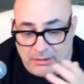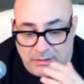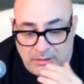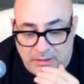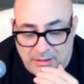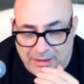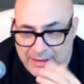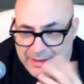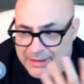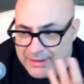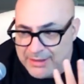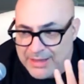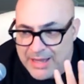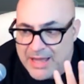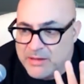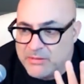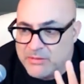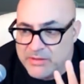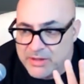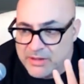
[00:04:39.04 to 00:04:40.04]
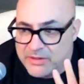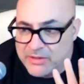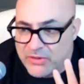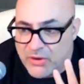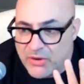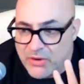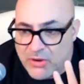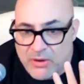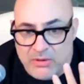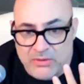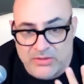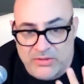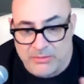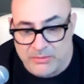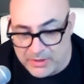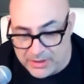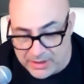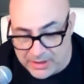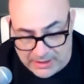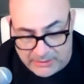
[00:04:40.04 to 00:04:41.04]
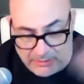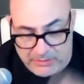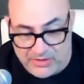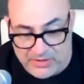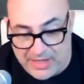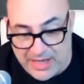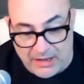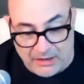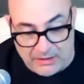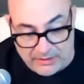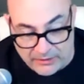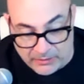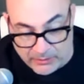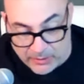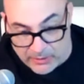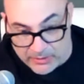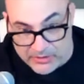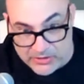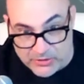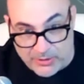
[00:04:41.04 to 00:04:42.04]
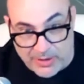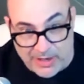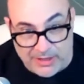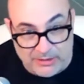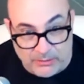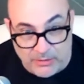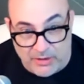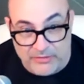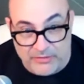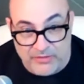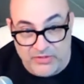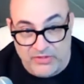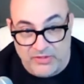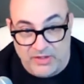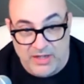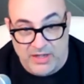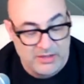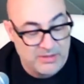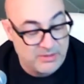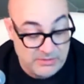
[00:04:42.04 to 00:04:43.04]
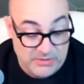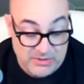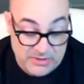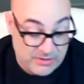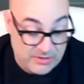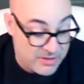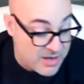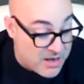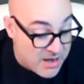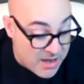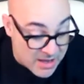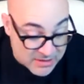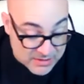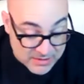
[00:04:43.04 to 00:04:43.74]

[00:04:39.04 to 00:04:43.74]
got hit in the head with a guitar or something, and he was down, and the roadies dragged him off the stage. It was nuts.